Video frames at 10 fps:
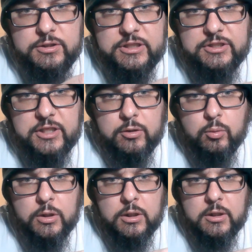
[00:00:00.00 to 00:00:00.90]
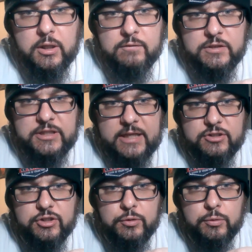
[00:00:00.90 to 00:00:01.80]
detail work of the
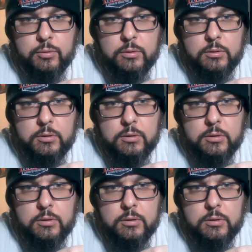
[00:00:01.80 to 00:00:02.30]
tattoo